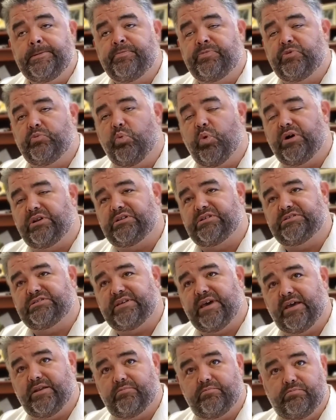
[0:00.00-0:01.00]
What does
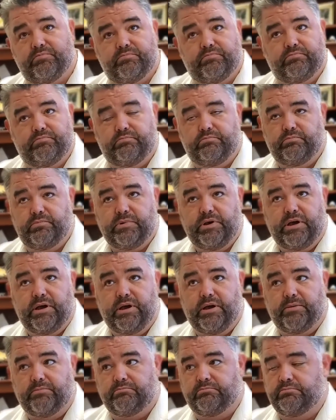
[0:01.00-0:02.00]
that
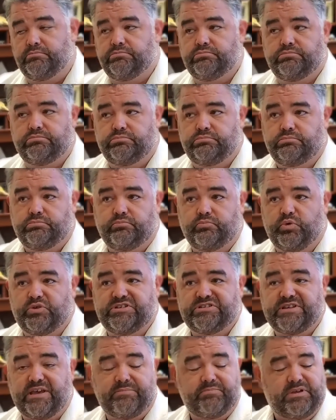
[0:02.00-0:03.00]

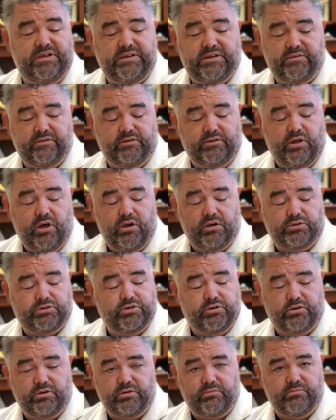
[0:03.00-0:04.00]
mean in the
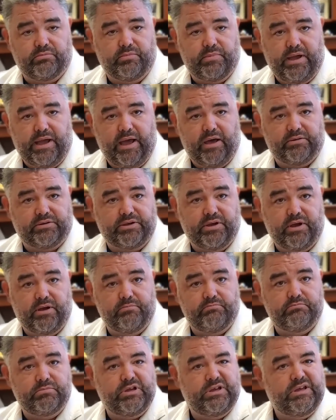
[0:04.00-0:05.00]
long-term
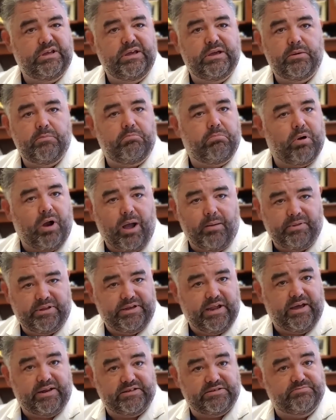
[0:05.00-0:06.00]
outcome? Probably
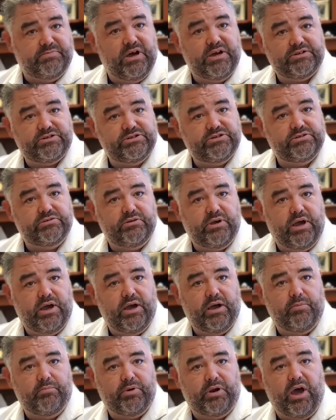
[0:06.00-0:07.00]
not as much,
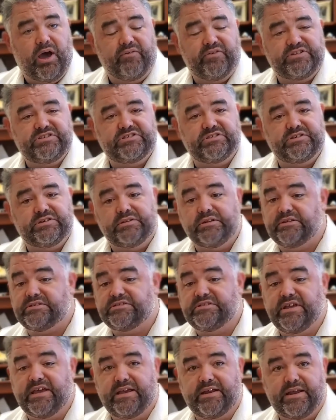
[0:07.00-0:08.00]
but obviously in this
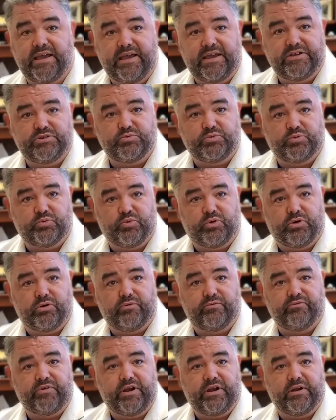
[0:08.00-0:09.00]
day and age when we're
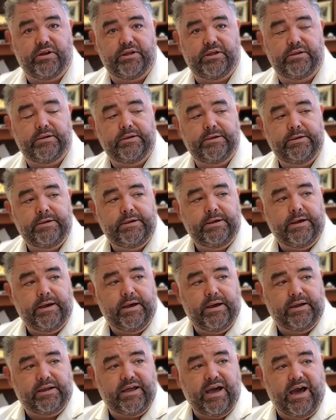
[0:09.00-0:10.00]
very
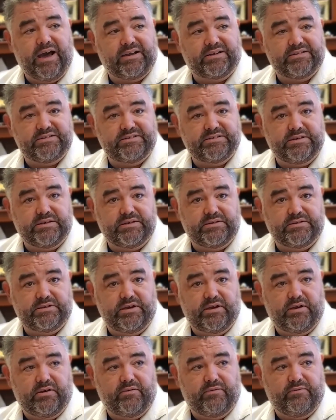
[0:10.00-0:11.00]
cognizant
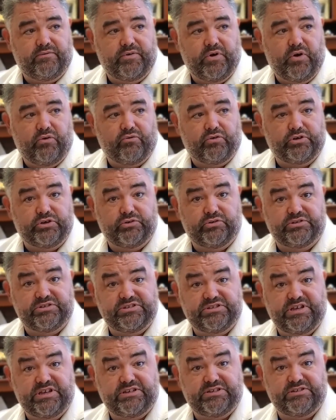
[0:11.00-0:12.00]
of
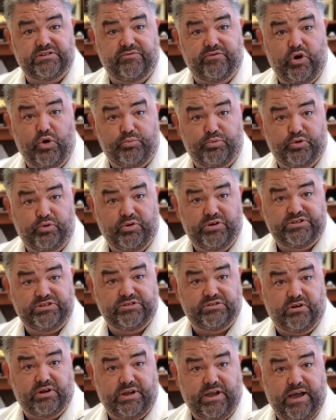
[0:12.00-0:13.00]
overutilization of opioids and
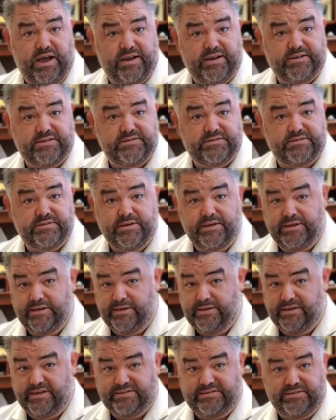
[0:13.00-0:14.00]
narcotics,
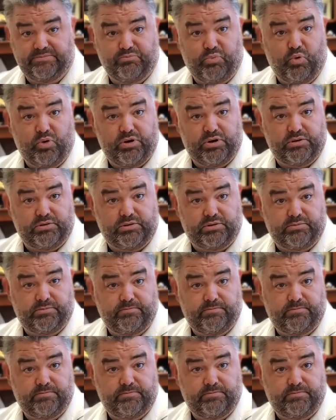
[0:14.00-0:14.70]
it's important.